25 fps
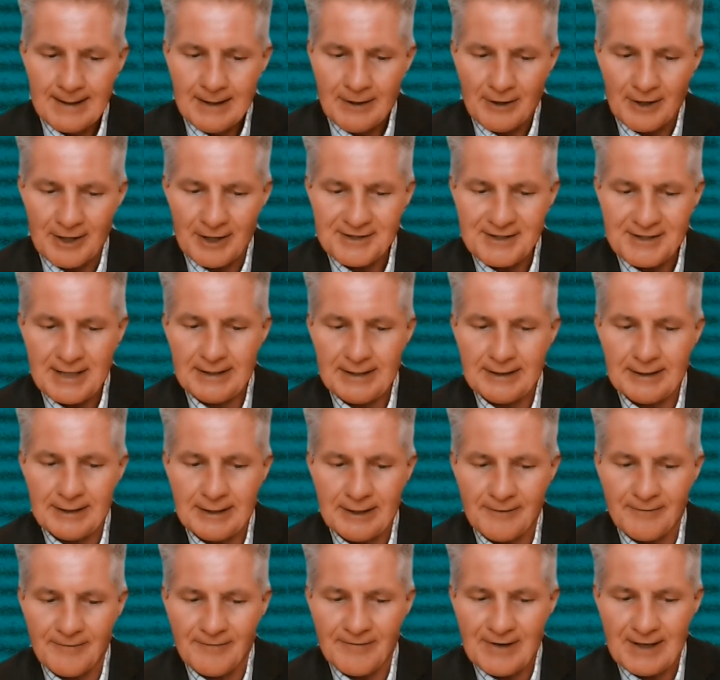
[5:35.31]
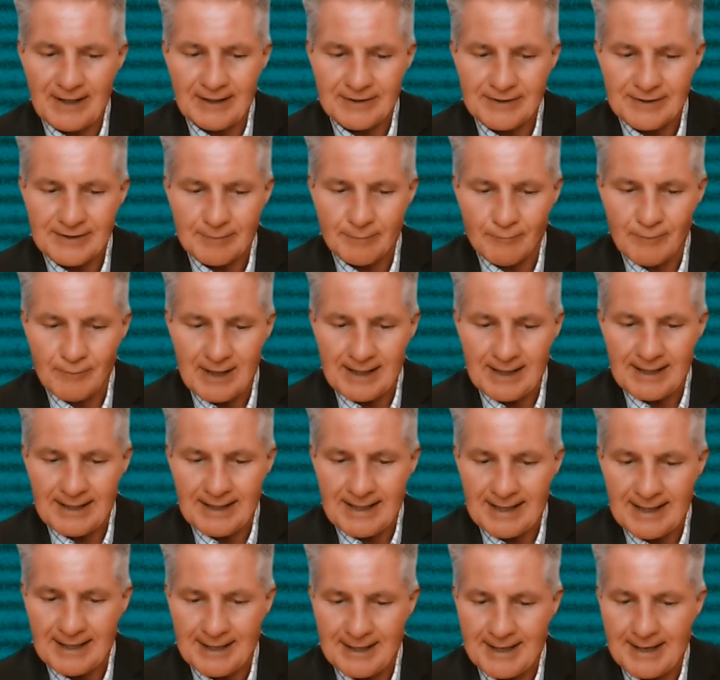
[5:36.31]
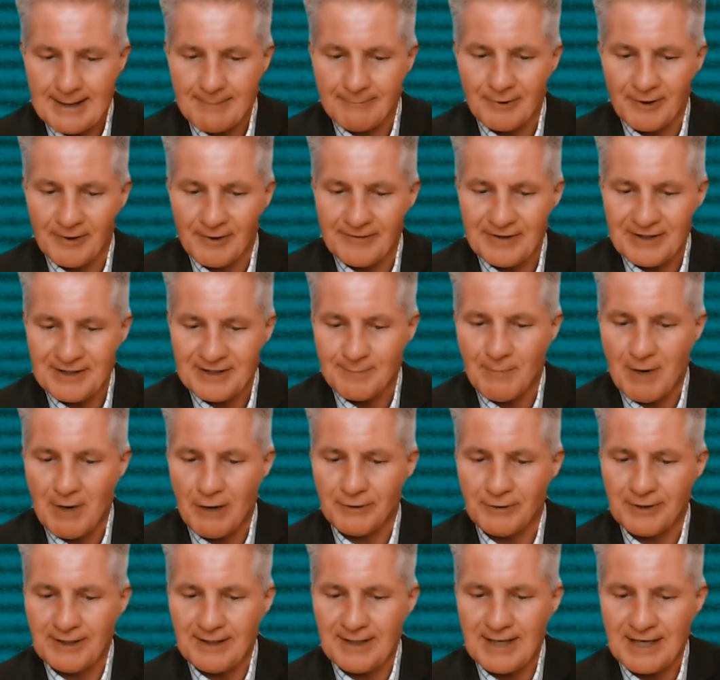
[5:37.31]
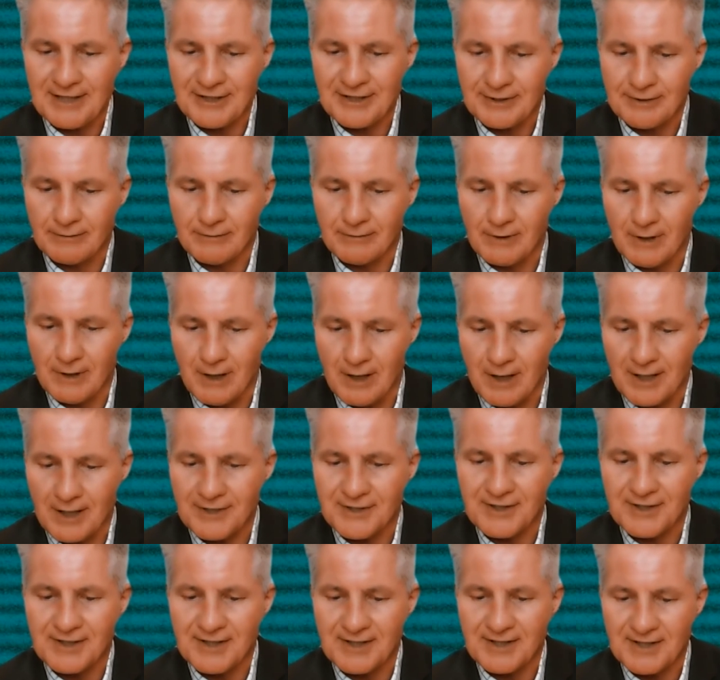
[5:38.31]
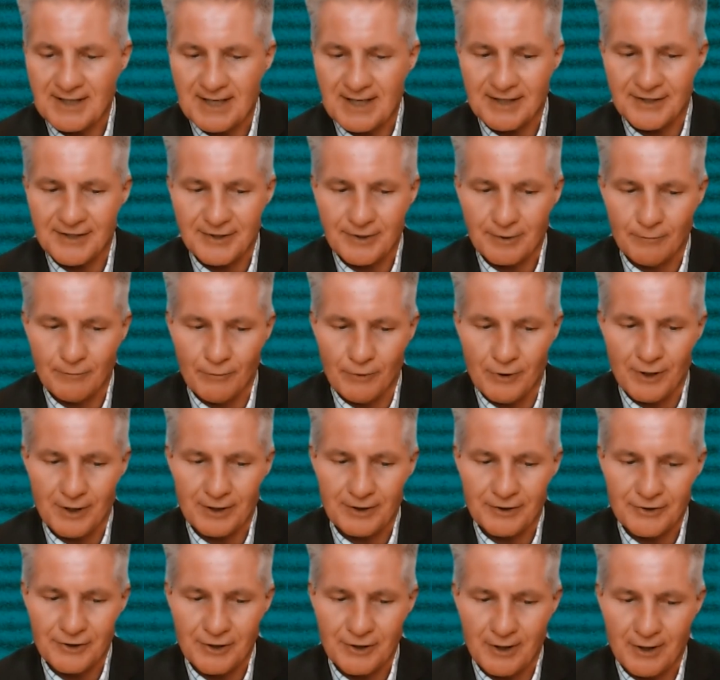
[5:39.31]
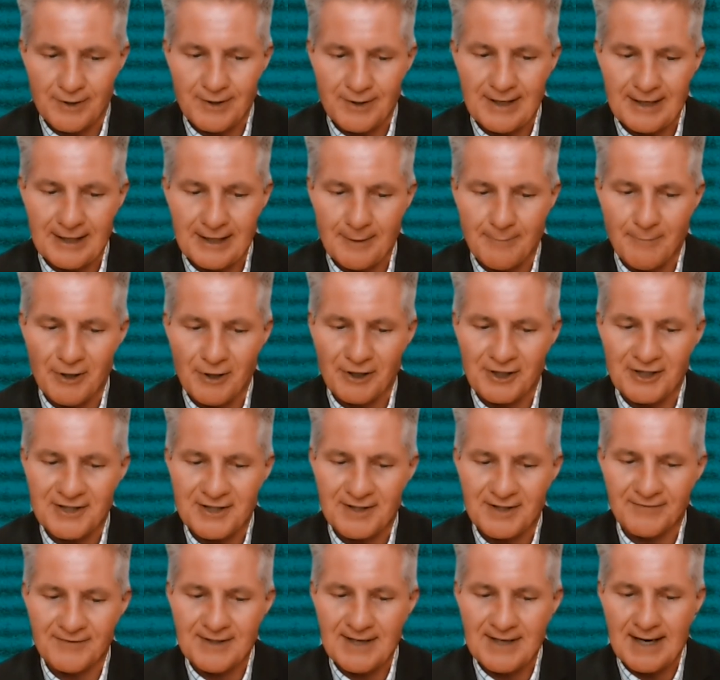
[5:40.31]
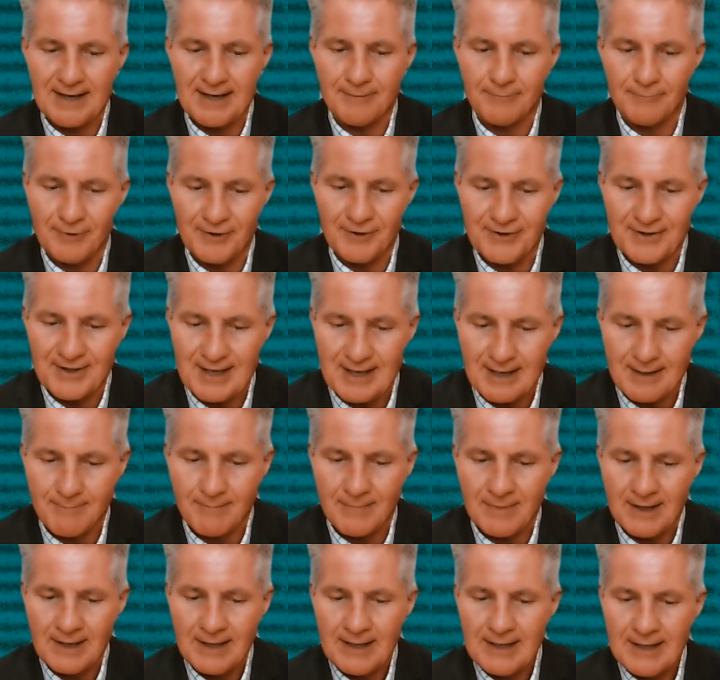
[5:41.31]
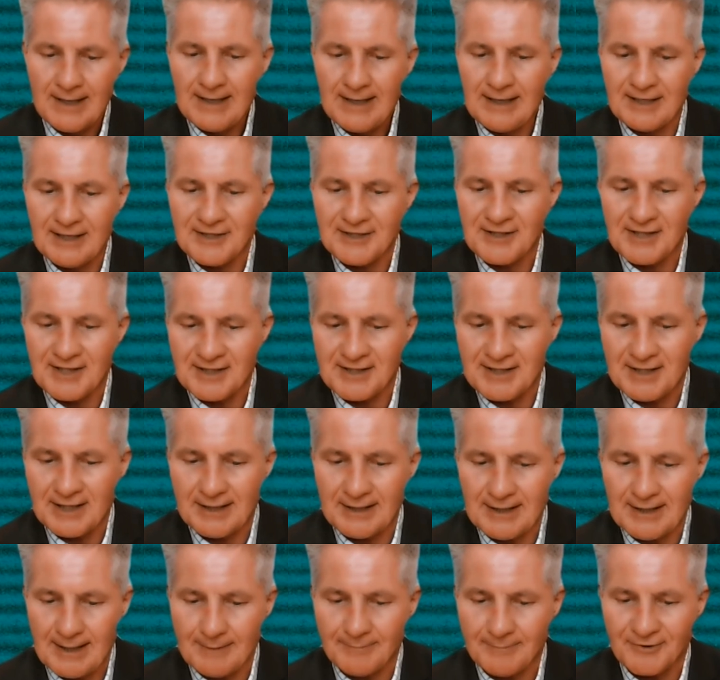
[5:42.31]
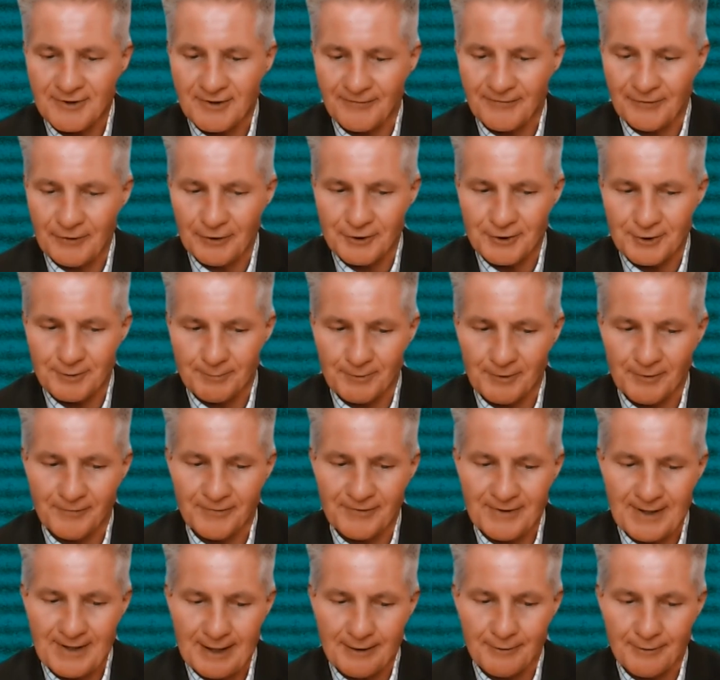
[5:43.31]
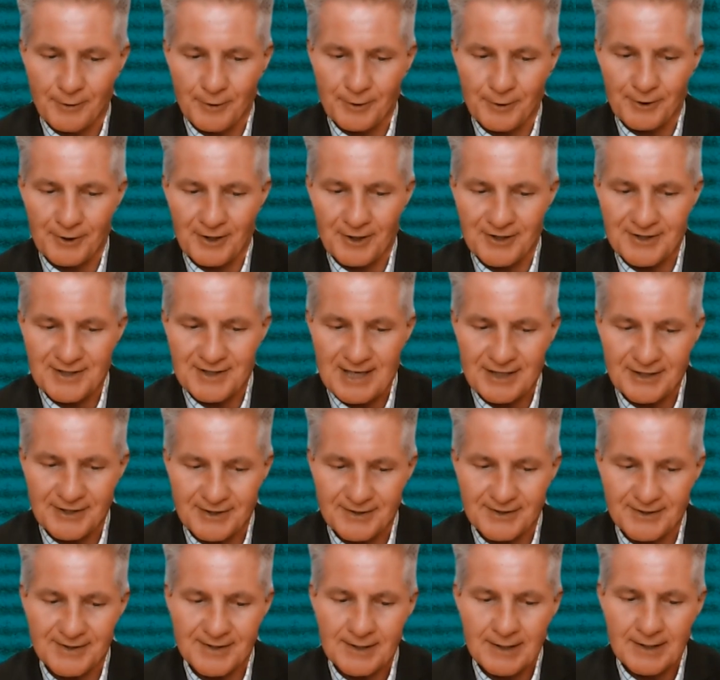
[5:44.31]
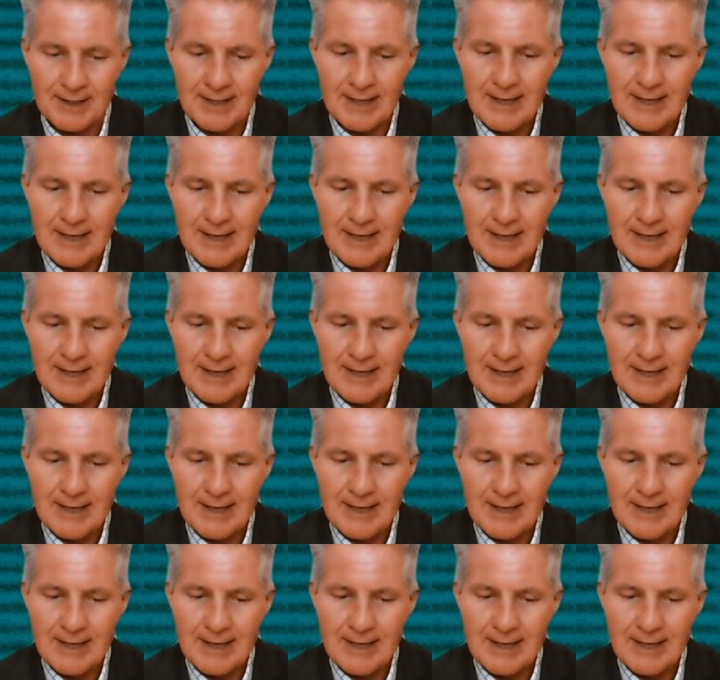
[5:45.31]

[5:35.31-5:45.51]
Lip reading: I attended an event where he had a number of his multinational clients discuss the work John and Harmonics have done with them in assisting them to future-proof their organisations.